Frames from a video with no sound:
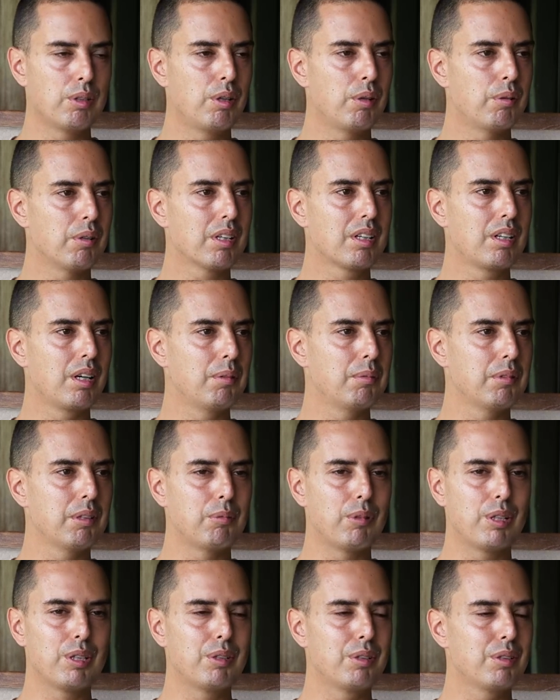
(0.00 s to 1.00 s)
do you overcome it?
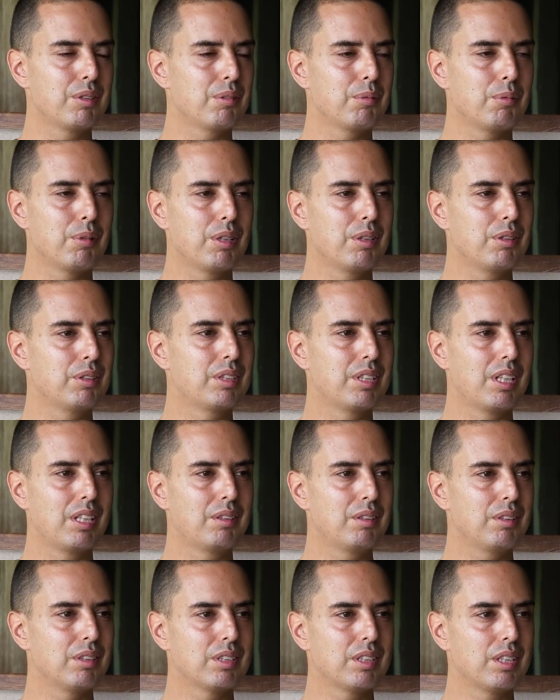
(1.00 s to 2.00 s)
What do you say
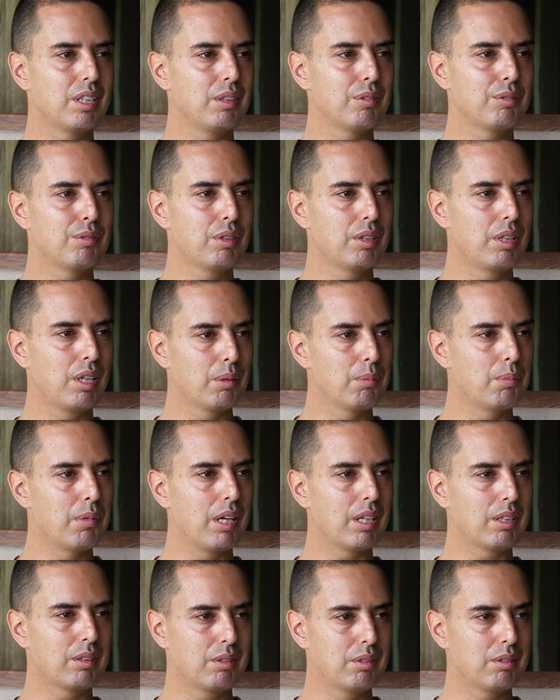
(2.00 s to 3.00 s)
to yourself to get
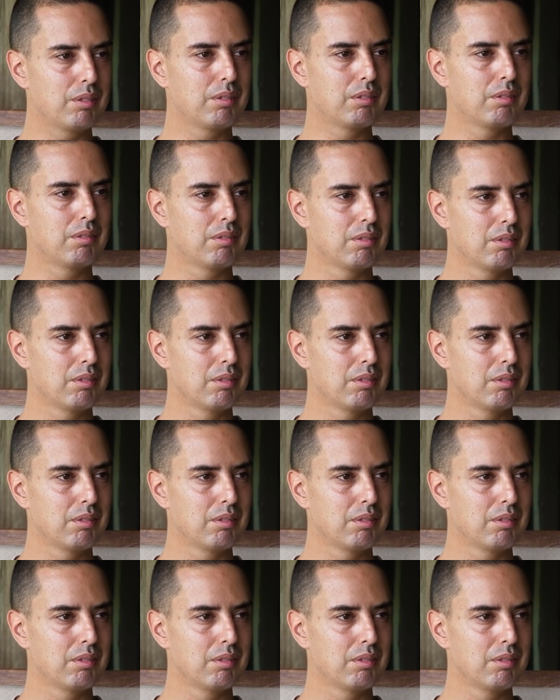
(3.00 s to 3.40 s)
back to?